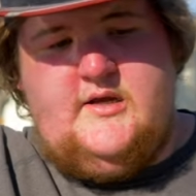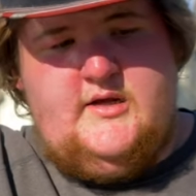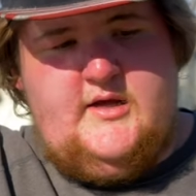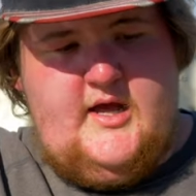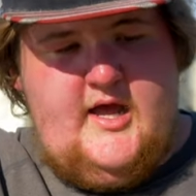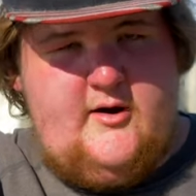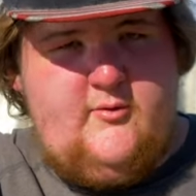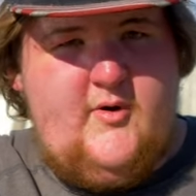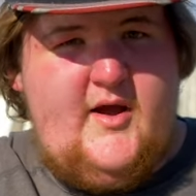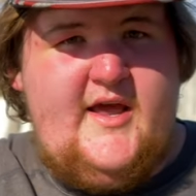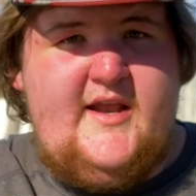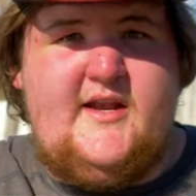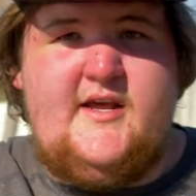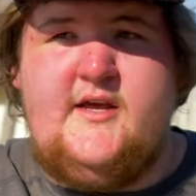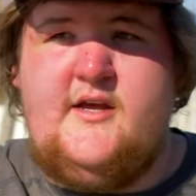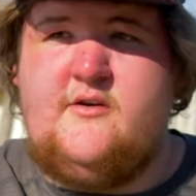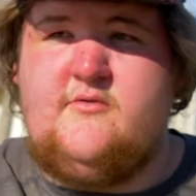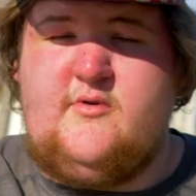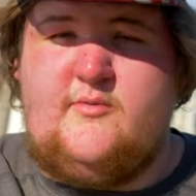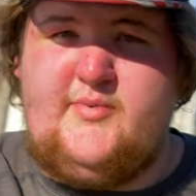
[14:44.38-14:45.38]
I went,
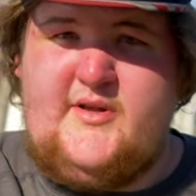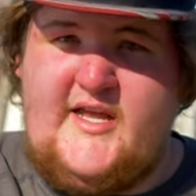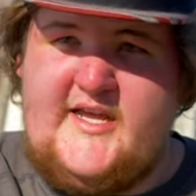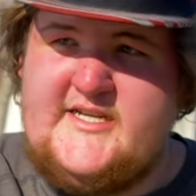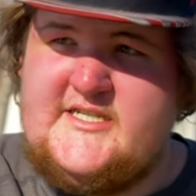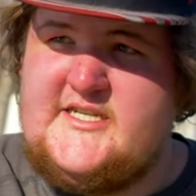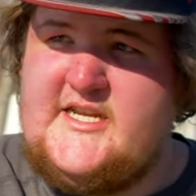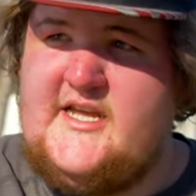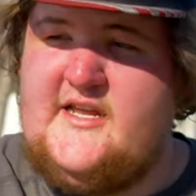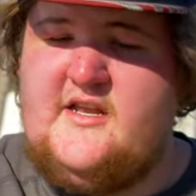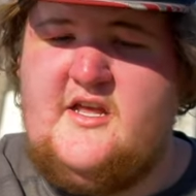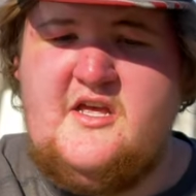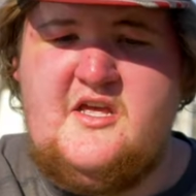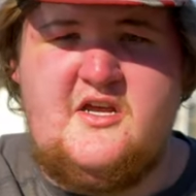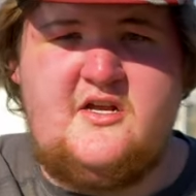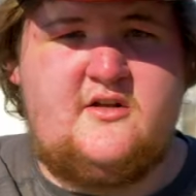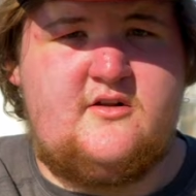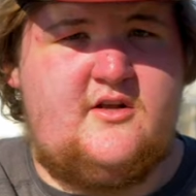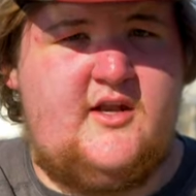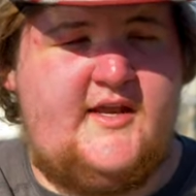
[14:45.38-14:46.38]
replaced it,
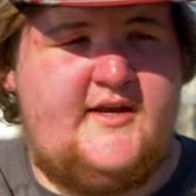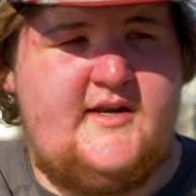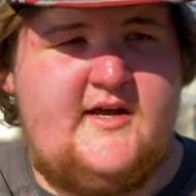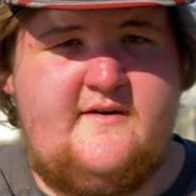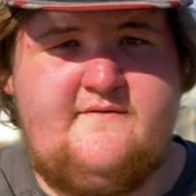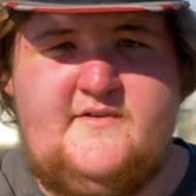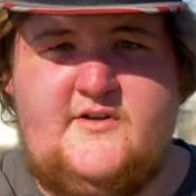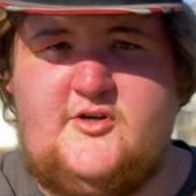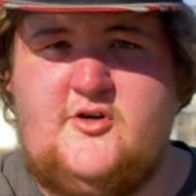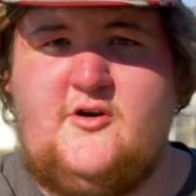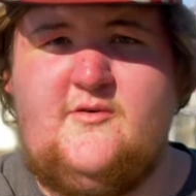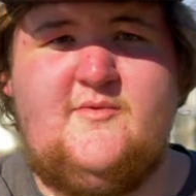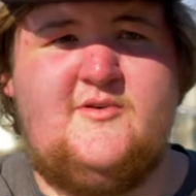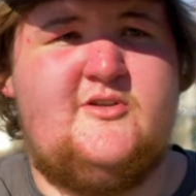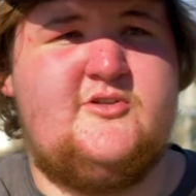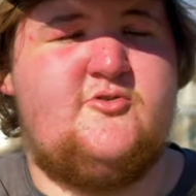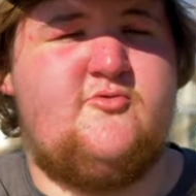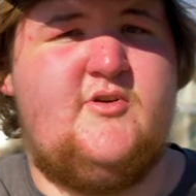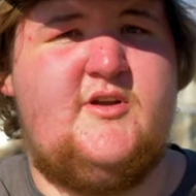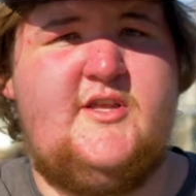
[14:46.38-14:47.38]
cleaned off the
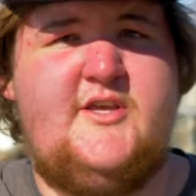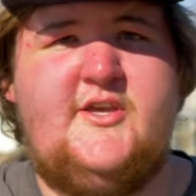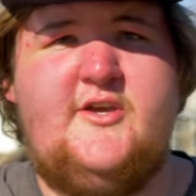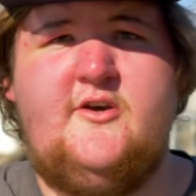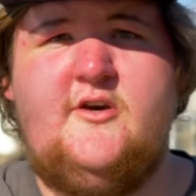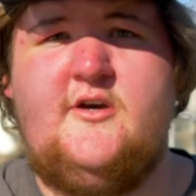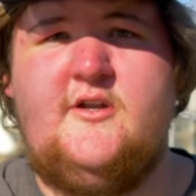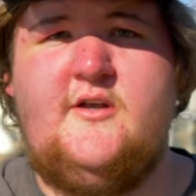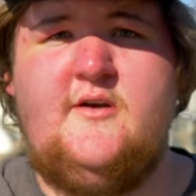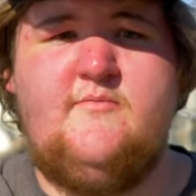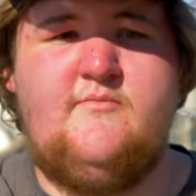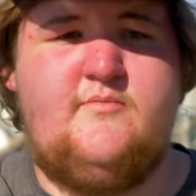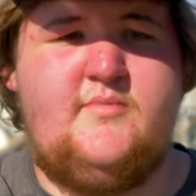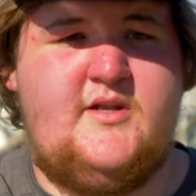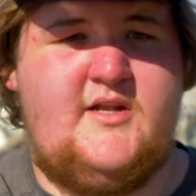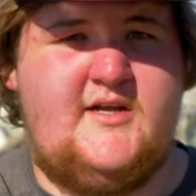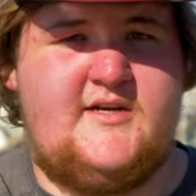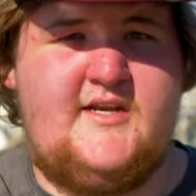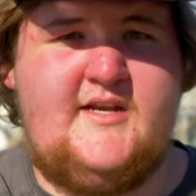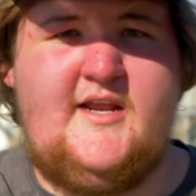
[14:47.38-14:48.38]
terminals really good,
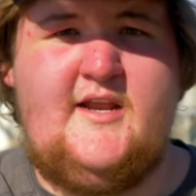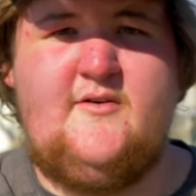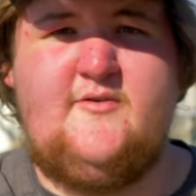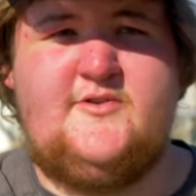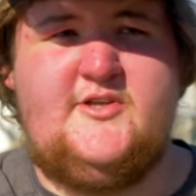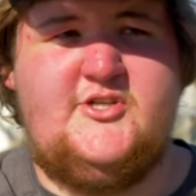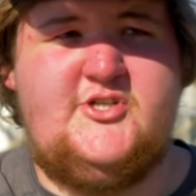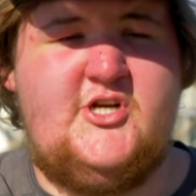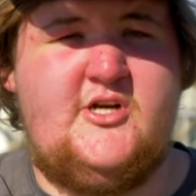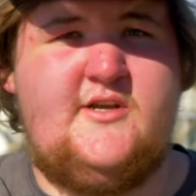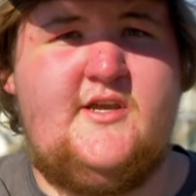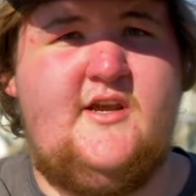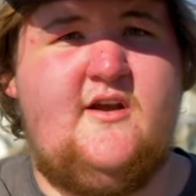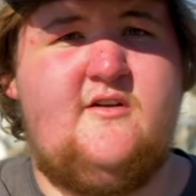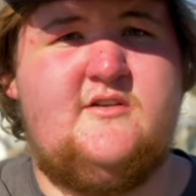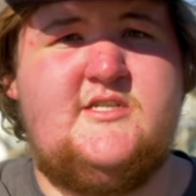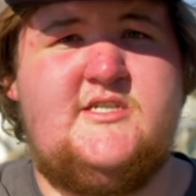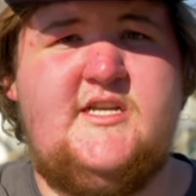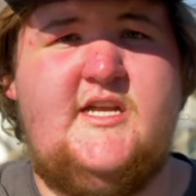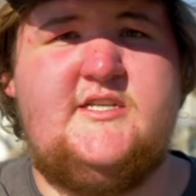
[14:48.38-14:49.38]
plugged it in with the
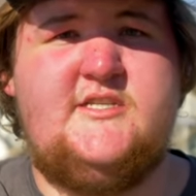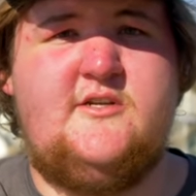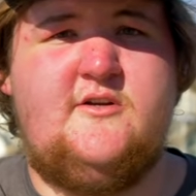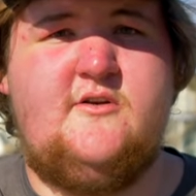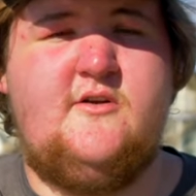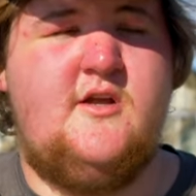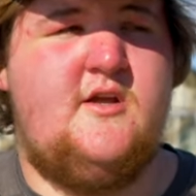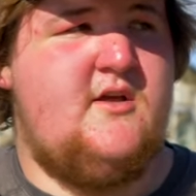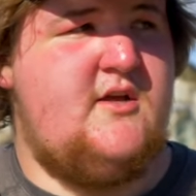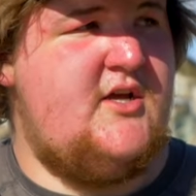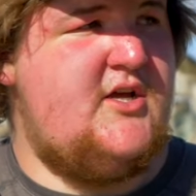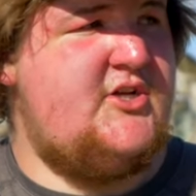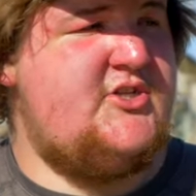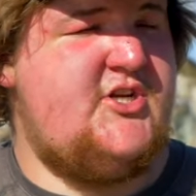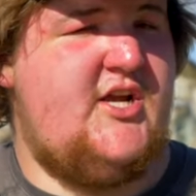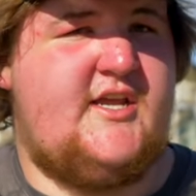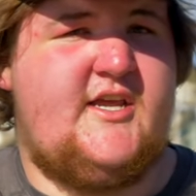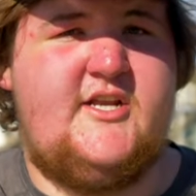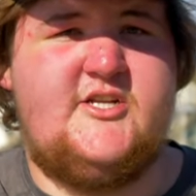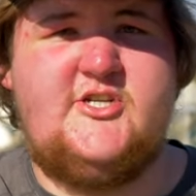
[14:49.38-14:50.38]
junkyard sensor,
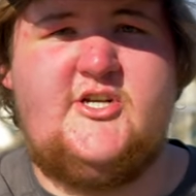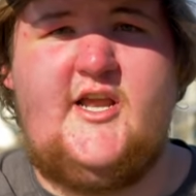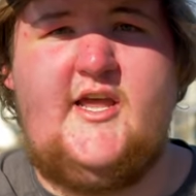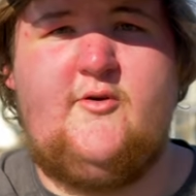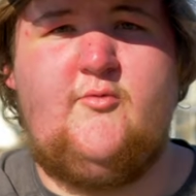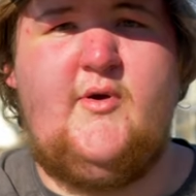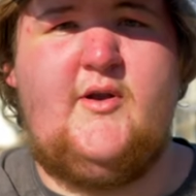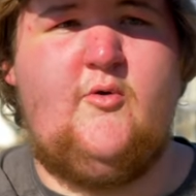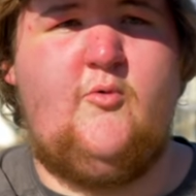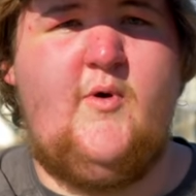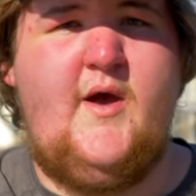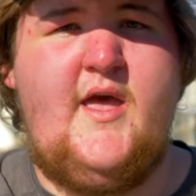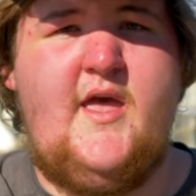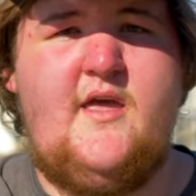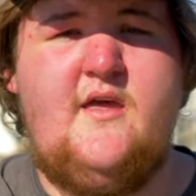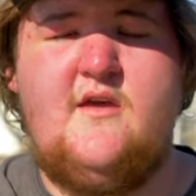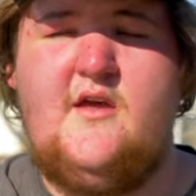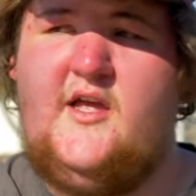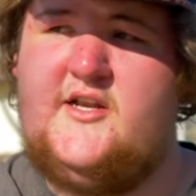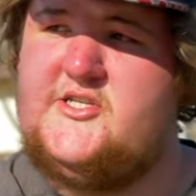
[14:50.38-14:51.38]
check engine light went
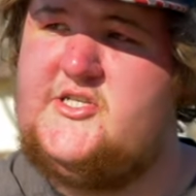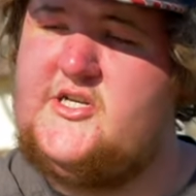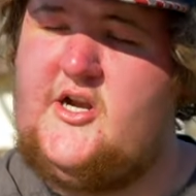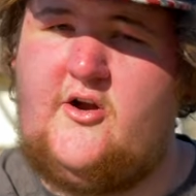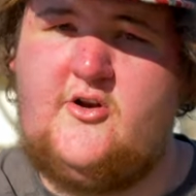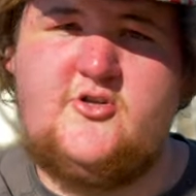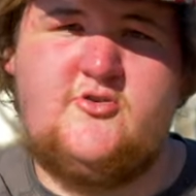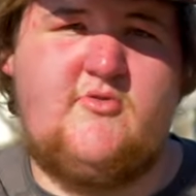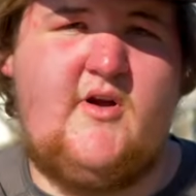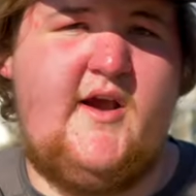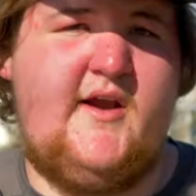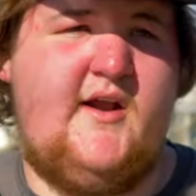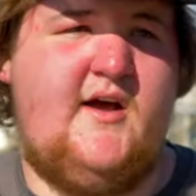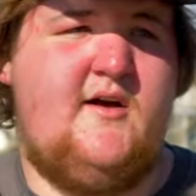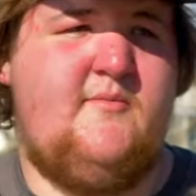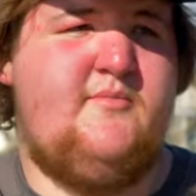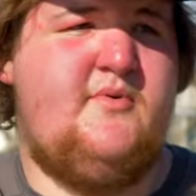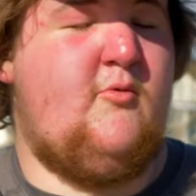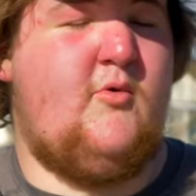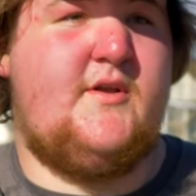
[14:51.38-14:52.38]
away, it starts right
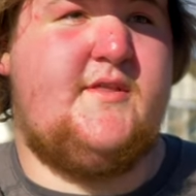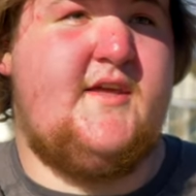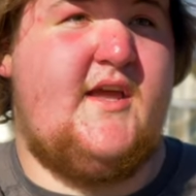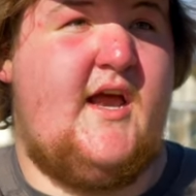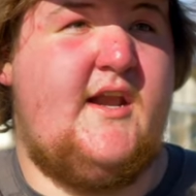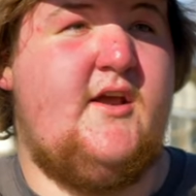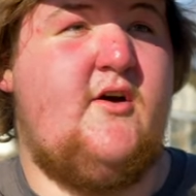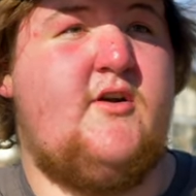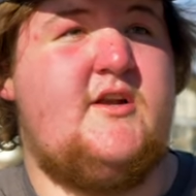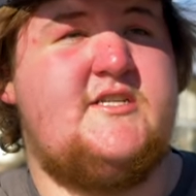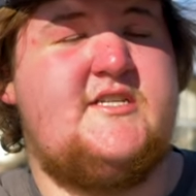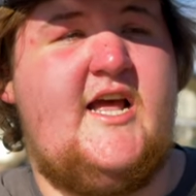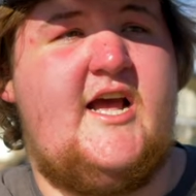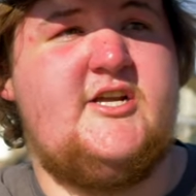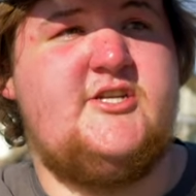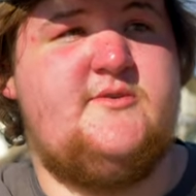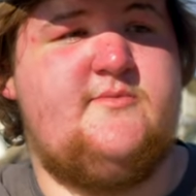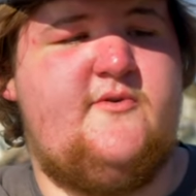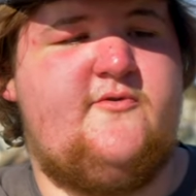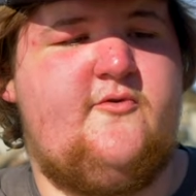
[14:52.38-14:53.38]
up. And one thing I noticed
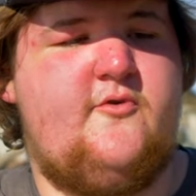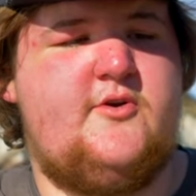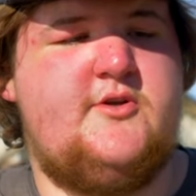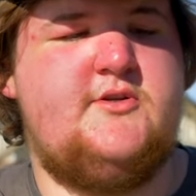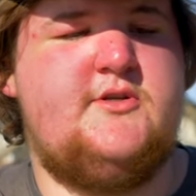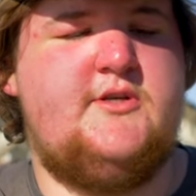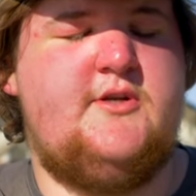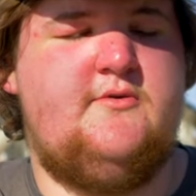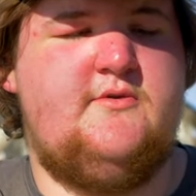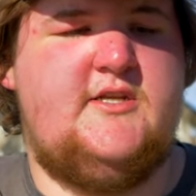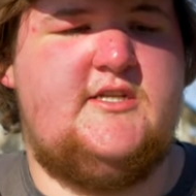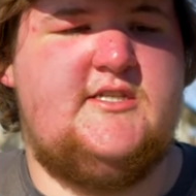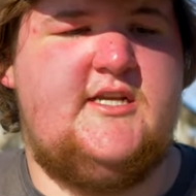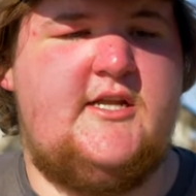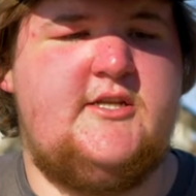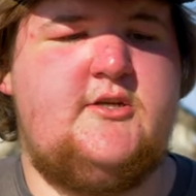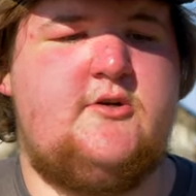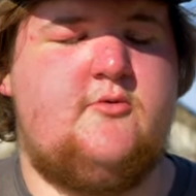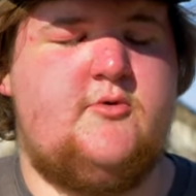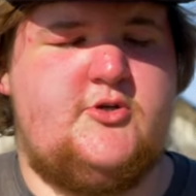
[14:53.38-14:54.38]
actually before doing the
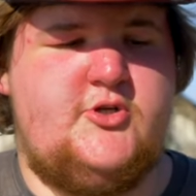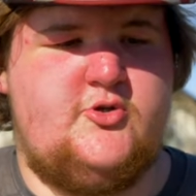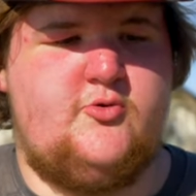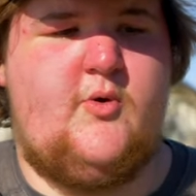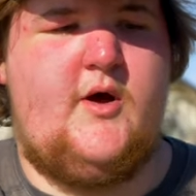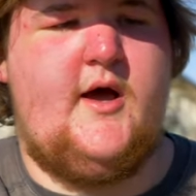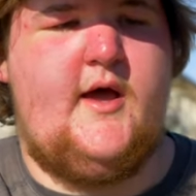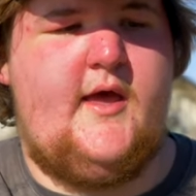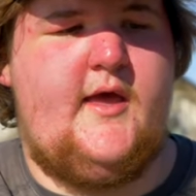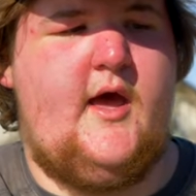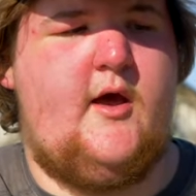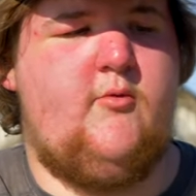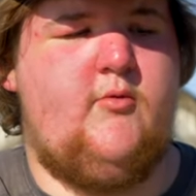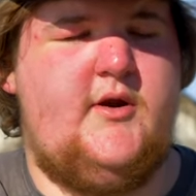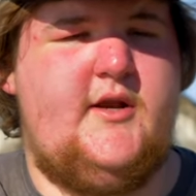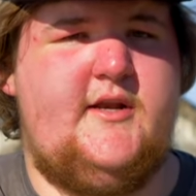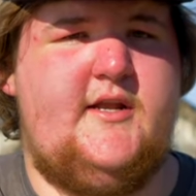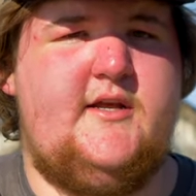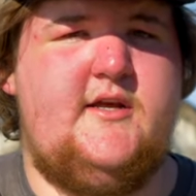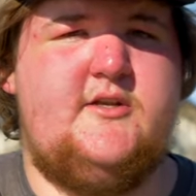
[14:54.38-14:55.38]
sensor, which is why I
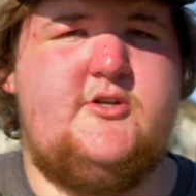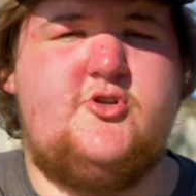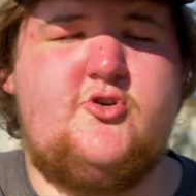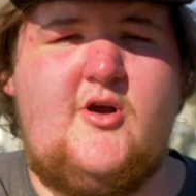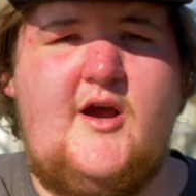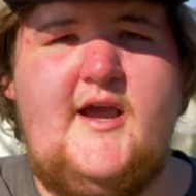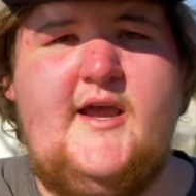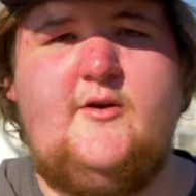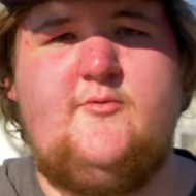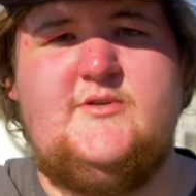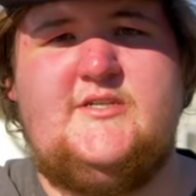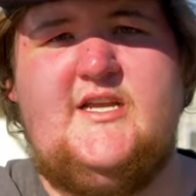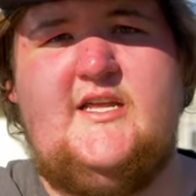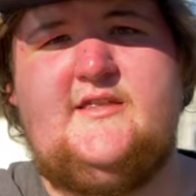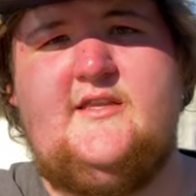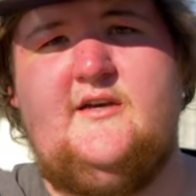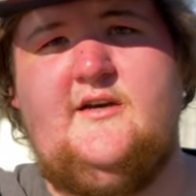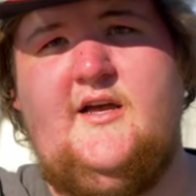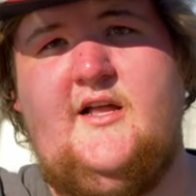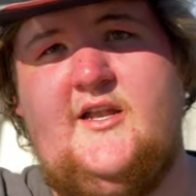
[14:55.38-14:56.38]
wanted to try it, was
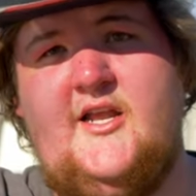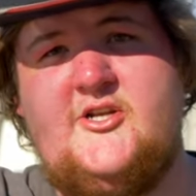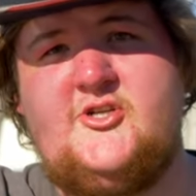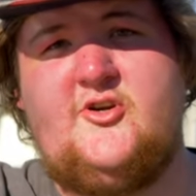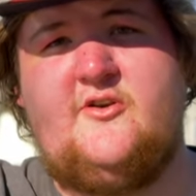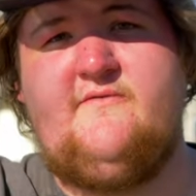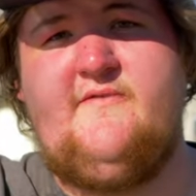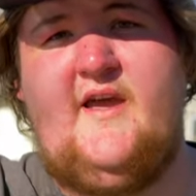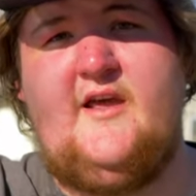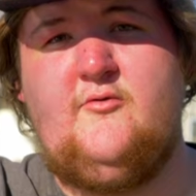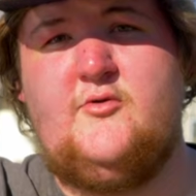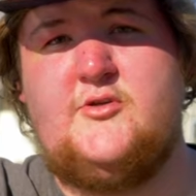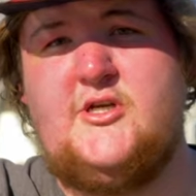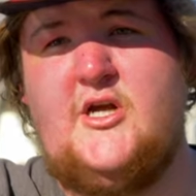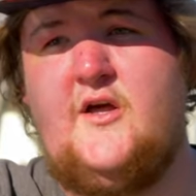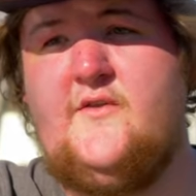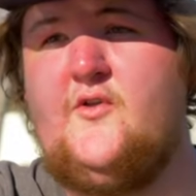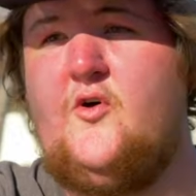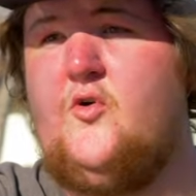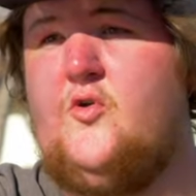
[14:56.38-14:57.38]
that the electric fan was
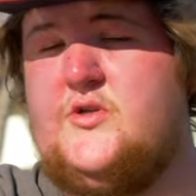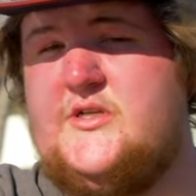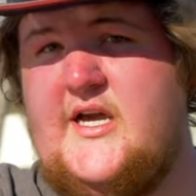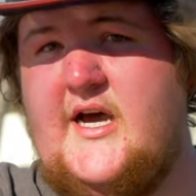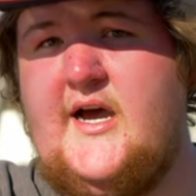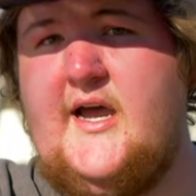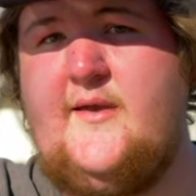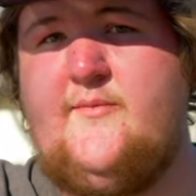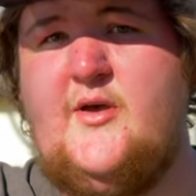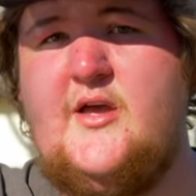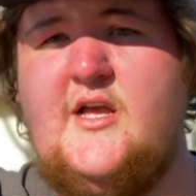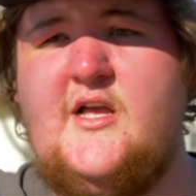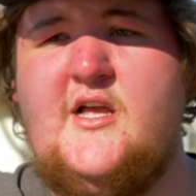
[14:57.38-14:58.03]
on the whole time.